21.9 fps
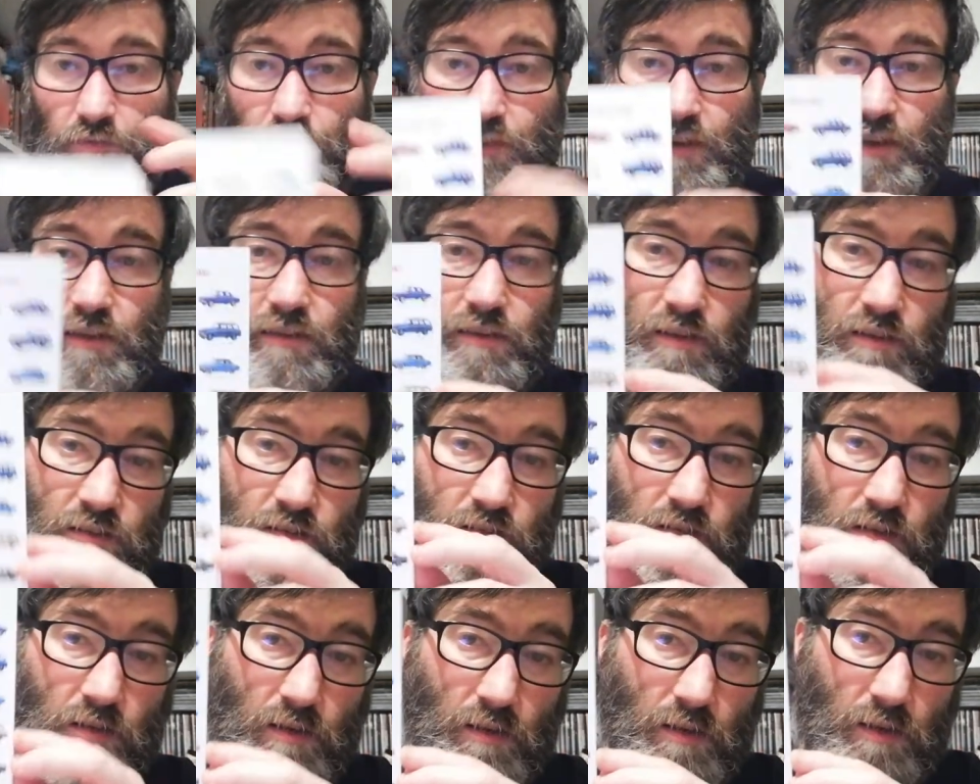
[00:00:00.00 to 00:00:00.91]

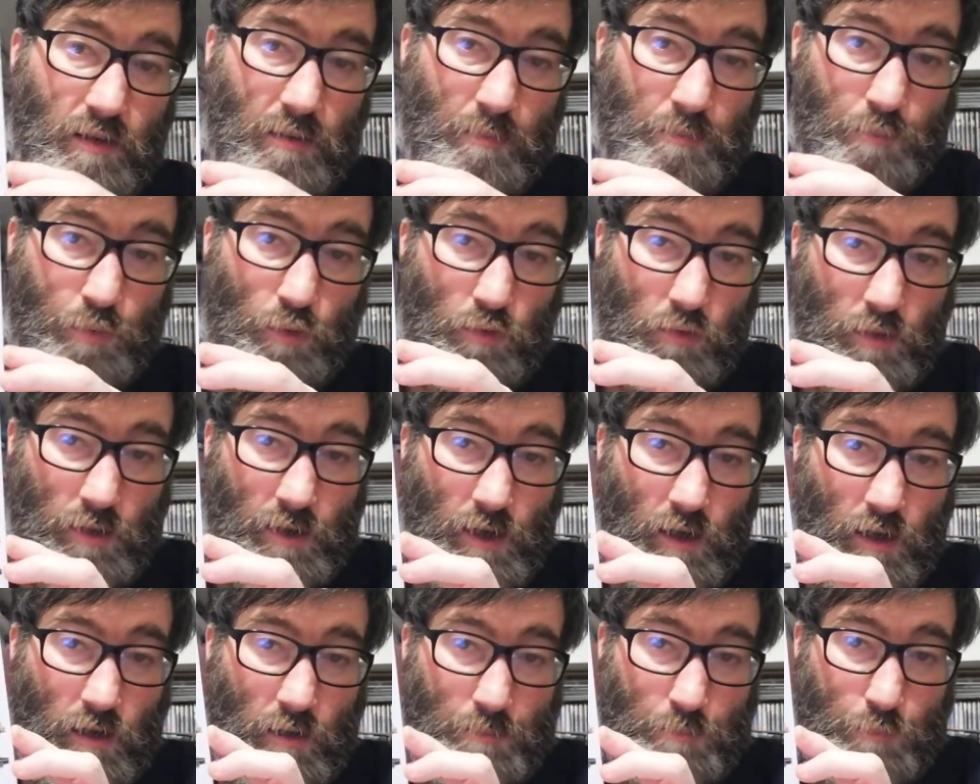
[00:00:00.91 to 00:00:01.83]
vintage po
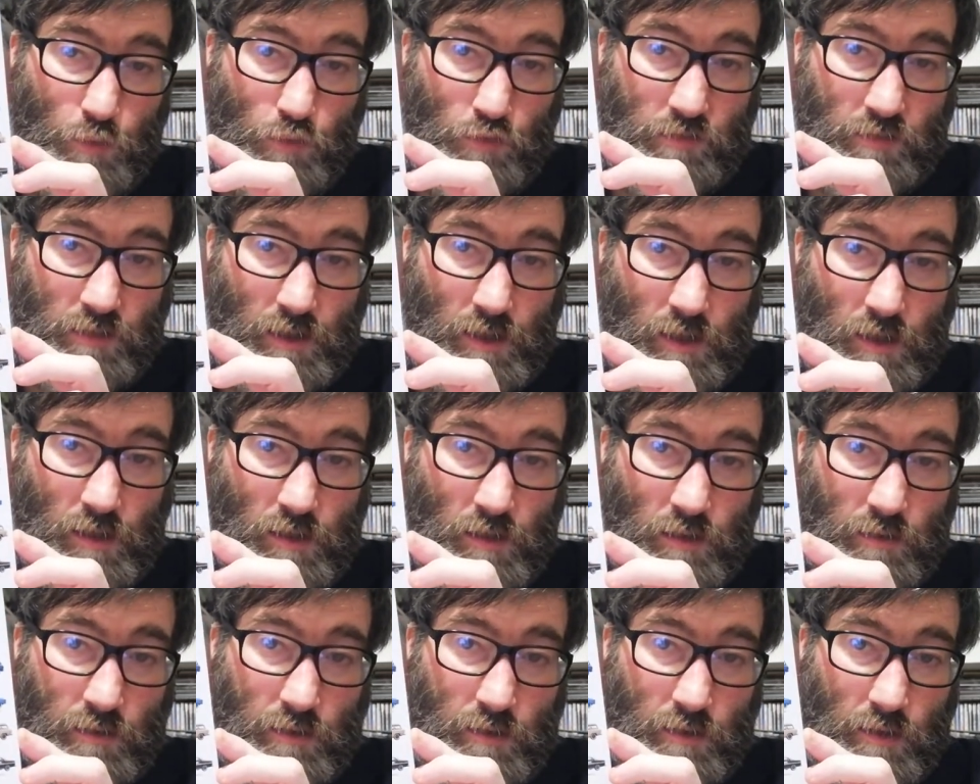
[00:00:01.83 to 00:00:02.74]
car
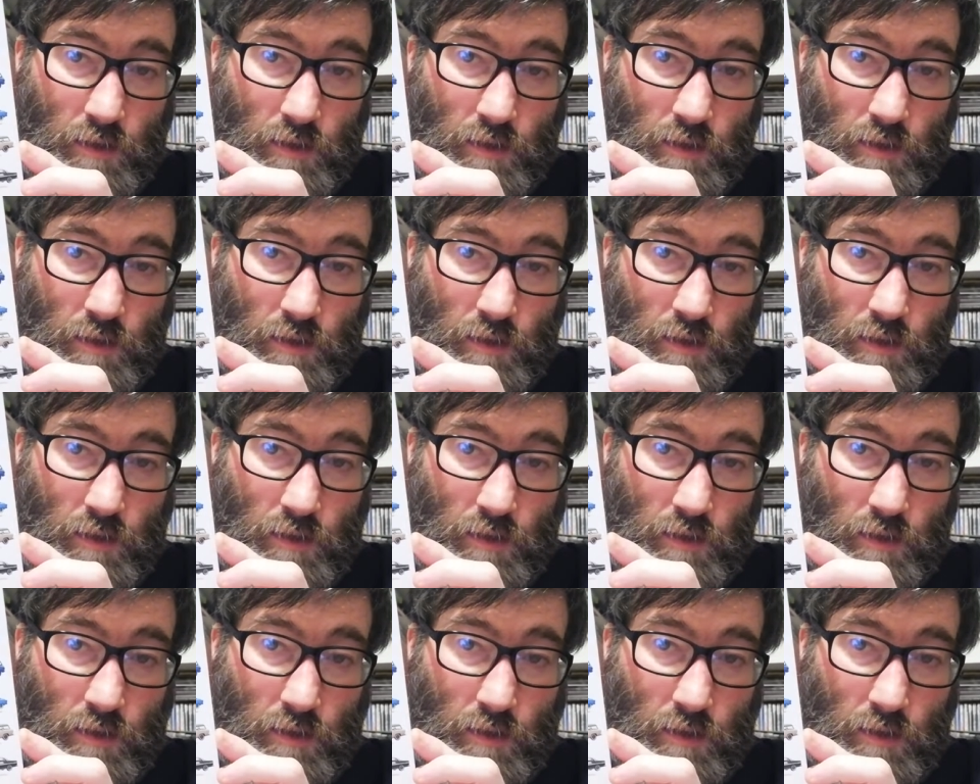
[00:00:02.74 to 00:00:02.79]
postcard,